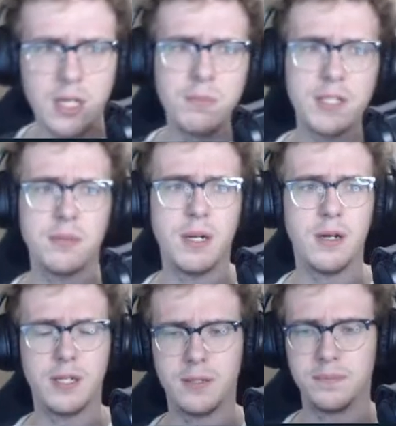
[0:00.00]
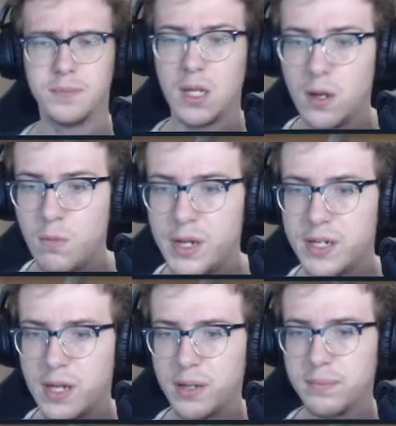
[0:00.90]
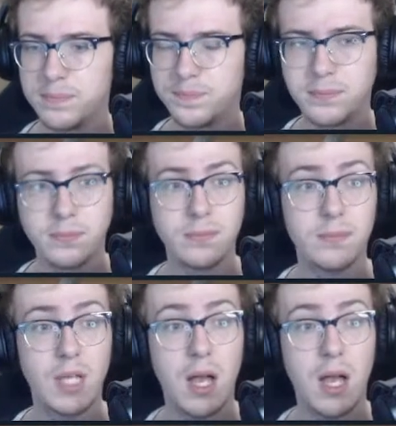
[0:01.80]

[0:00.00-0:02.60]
bless America. Oh my god. I